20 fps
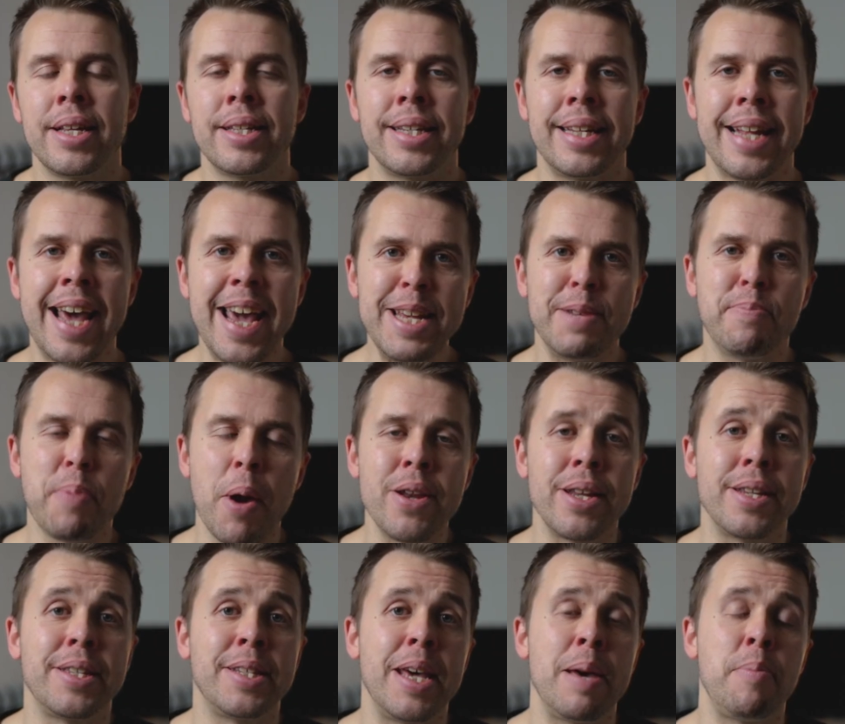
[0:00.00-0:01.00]
Today's
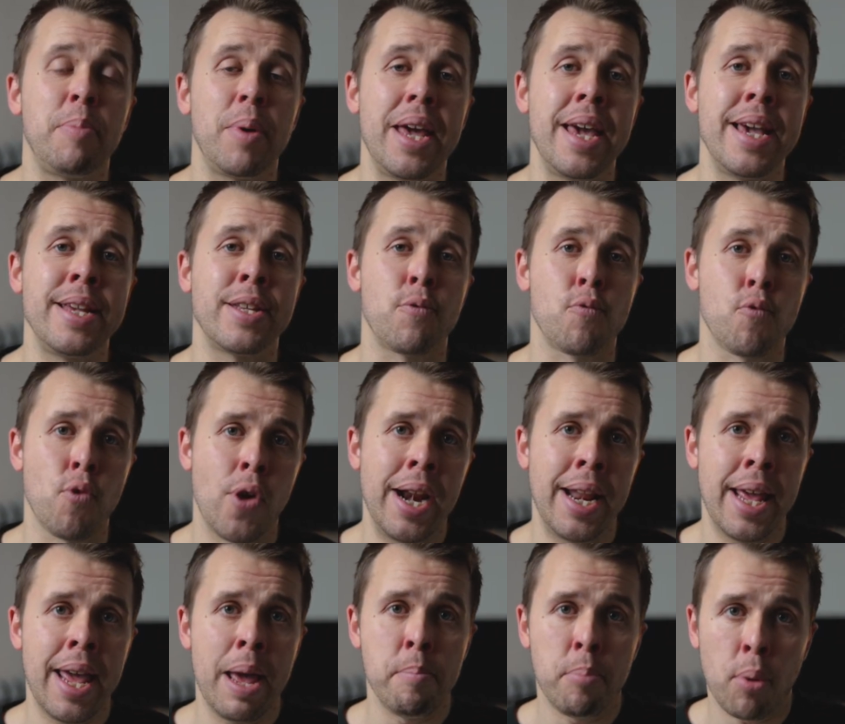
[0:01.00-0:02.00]
bonus tip is
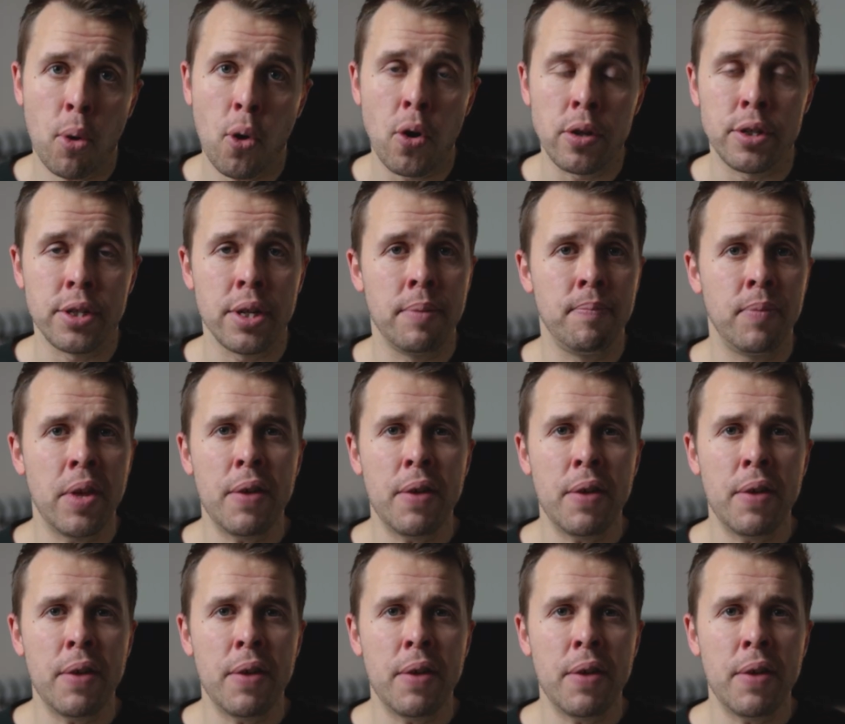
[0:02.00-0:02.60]
really important.